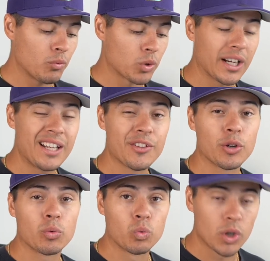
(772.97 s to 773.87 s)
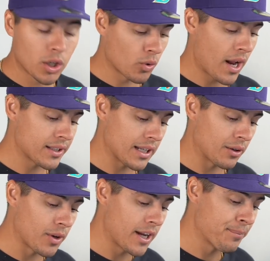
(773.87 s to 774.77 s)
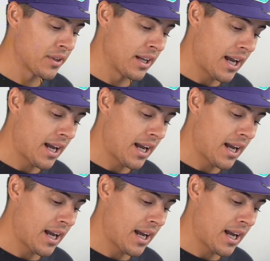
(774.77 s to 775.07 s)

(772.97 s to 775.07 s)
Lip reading: we're either regressing, right?